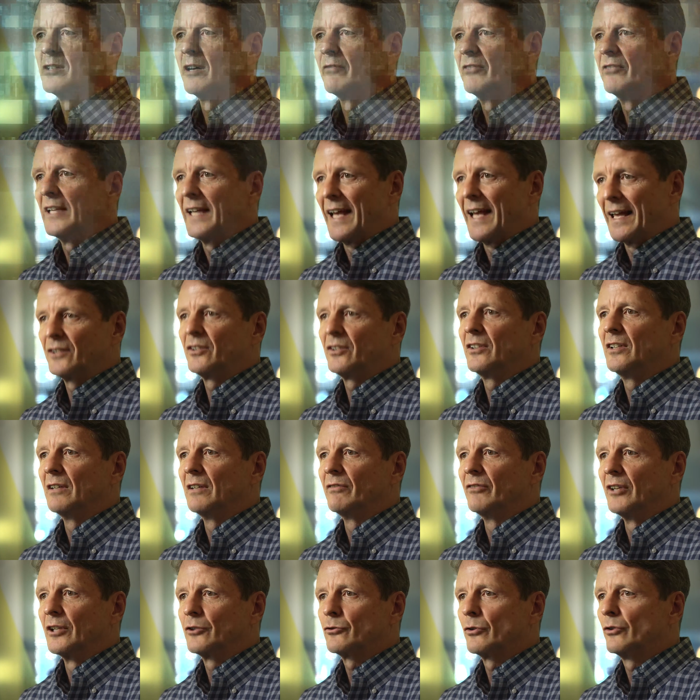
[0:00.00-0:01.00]
of the entity
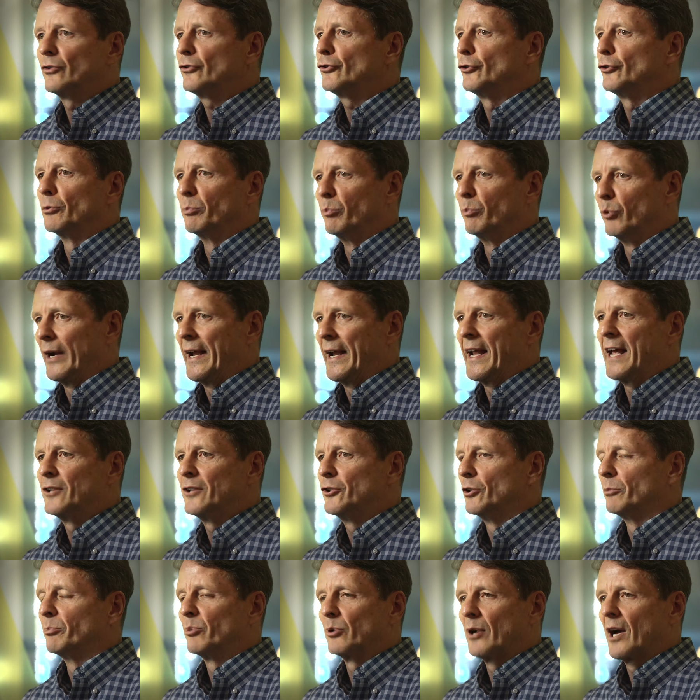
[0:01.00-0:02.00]
of interest, your brand,
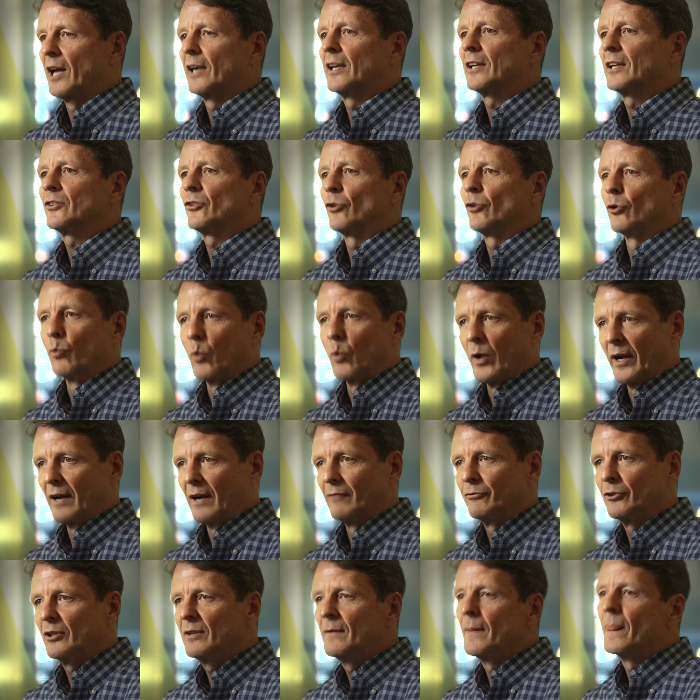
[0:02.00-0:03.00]
your product, or
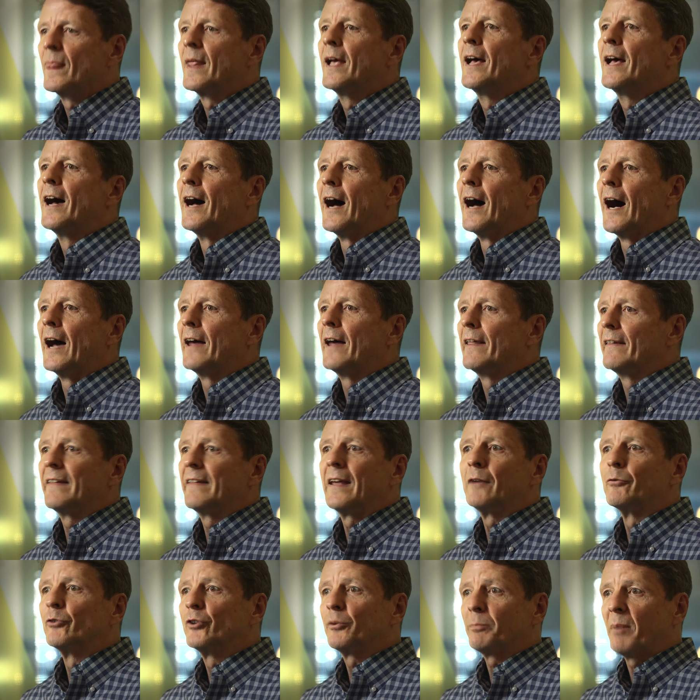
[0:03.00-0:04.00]
whatever, and
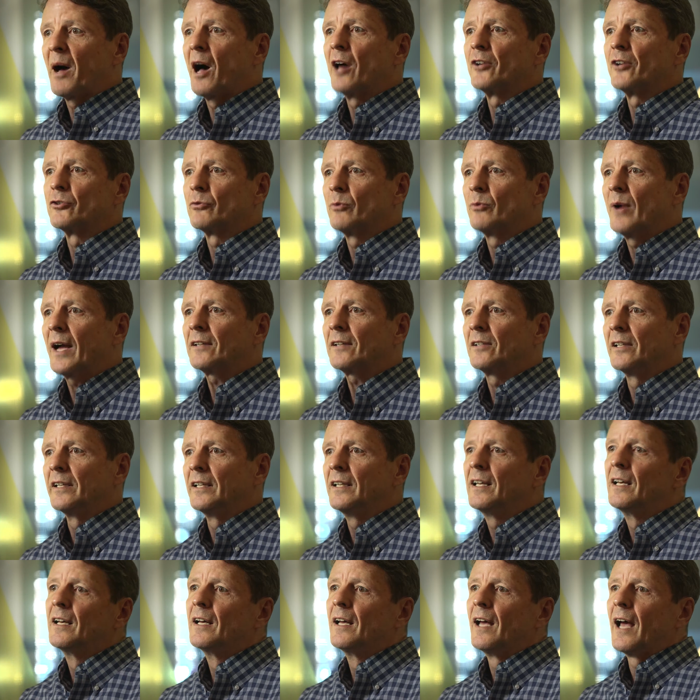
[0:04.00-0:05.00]
they respond
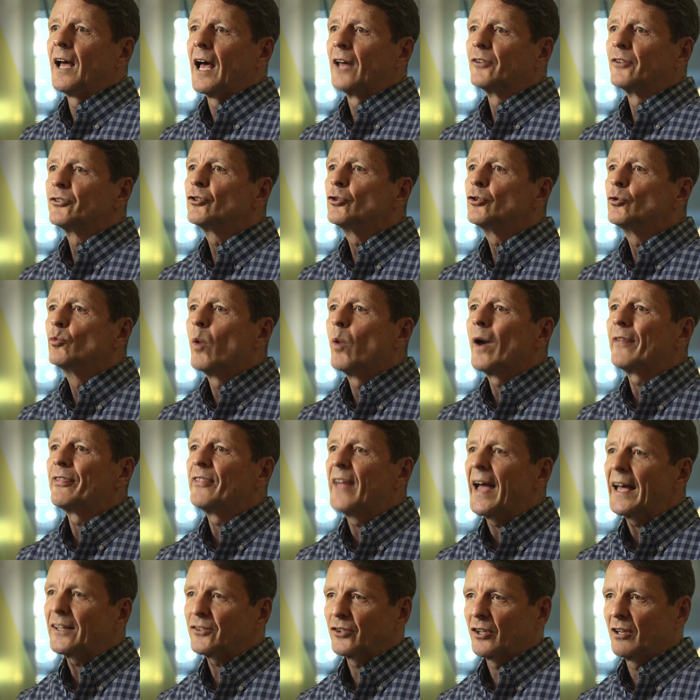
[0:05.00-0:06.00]
directly as to what
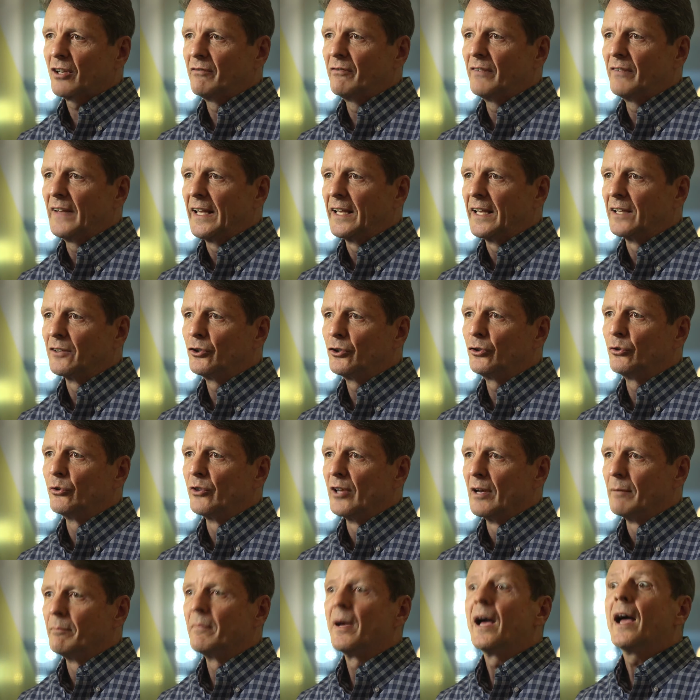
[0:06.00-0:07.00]
that's conveying to
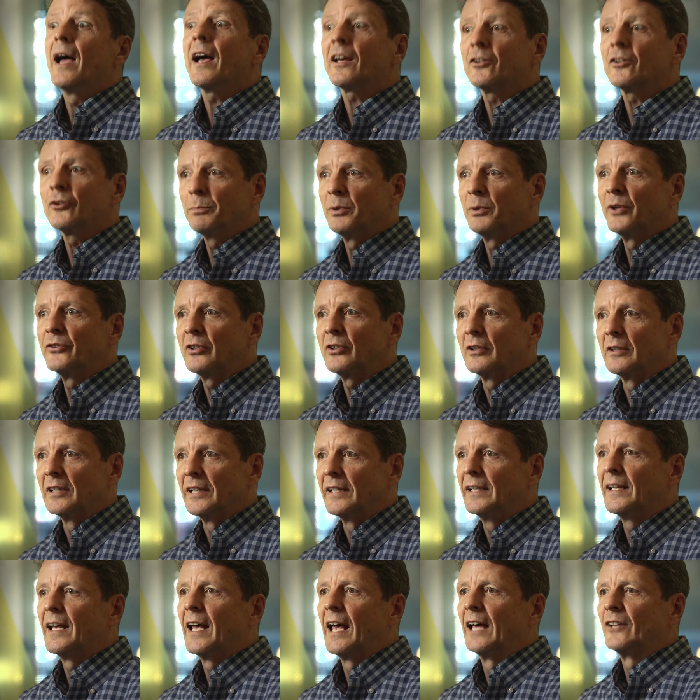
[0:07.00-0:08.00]
them
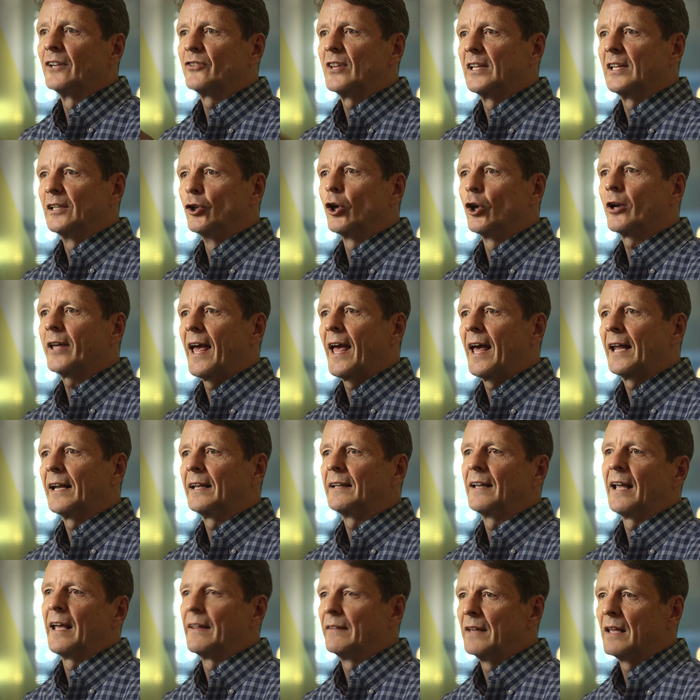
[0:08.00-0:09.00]
explicitly as they look at
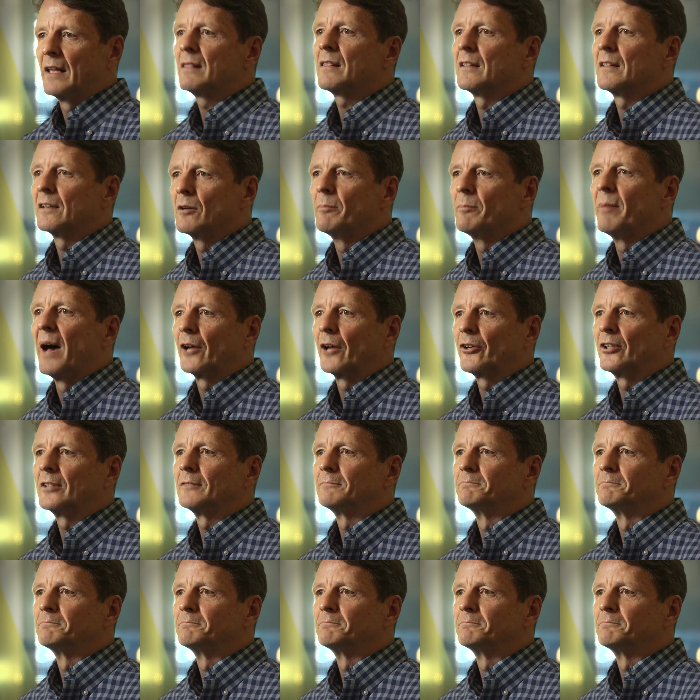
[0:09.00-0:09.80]
it and they think about it.